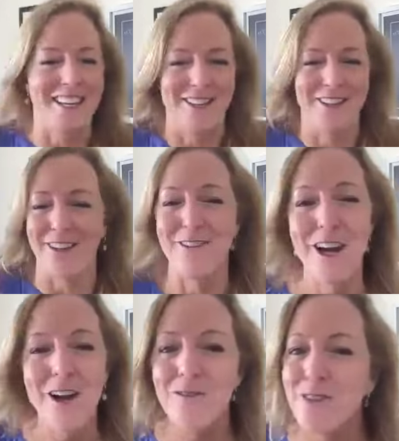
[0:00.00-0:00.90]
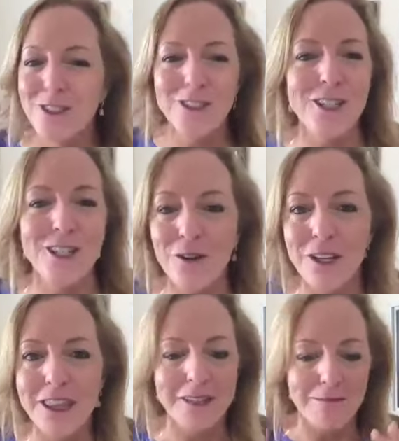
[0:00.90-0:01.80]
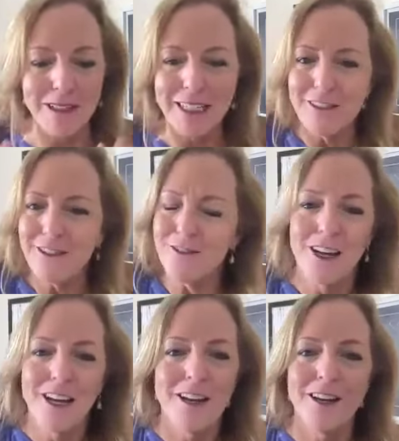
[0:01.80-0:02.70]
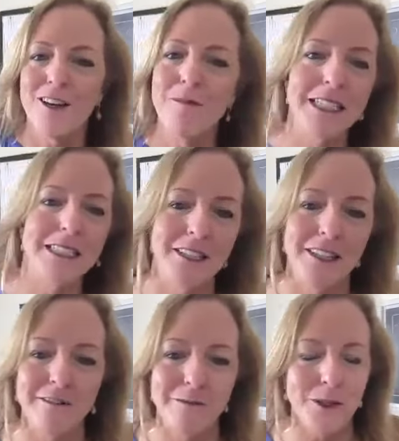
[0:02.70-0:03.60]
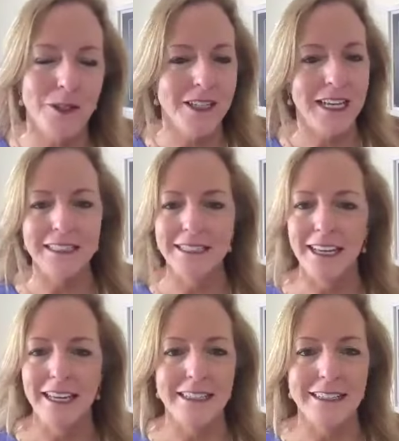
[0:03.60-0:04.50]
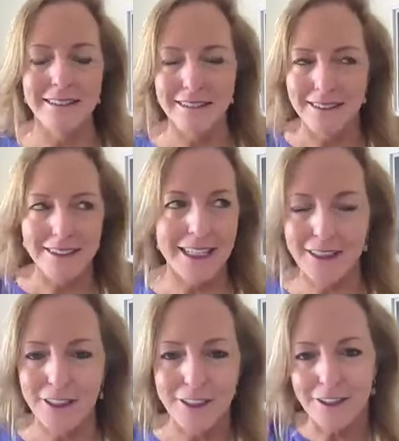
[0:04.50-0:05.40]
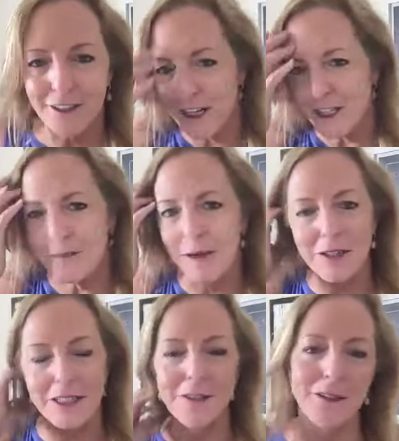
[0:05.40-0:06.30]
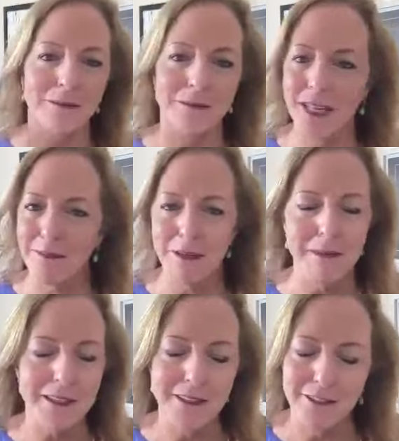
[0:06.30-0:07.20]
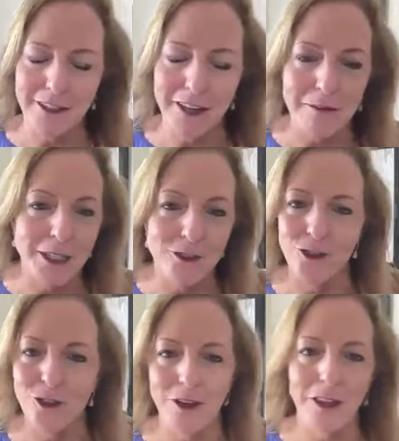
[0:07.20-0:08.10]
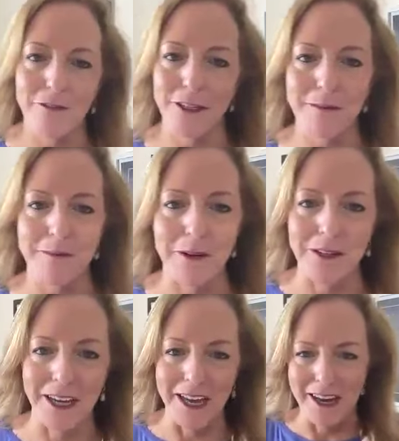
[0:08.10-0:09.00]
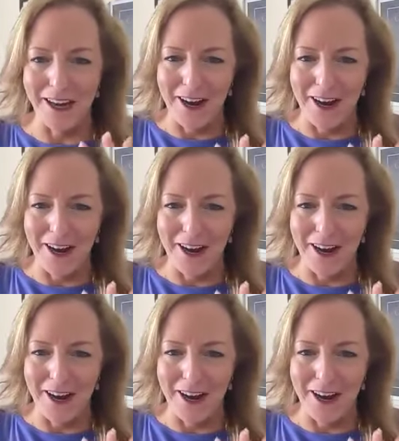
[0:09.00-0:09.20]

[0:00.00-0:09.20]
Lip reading: So we're just going to go with it. Please just go back to the life book and get the correct spelling, or send me a message and I'll make sure that you have the right spelling.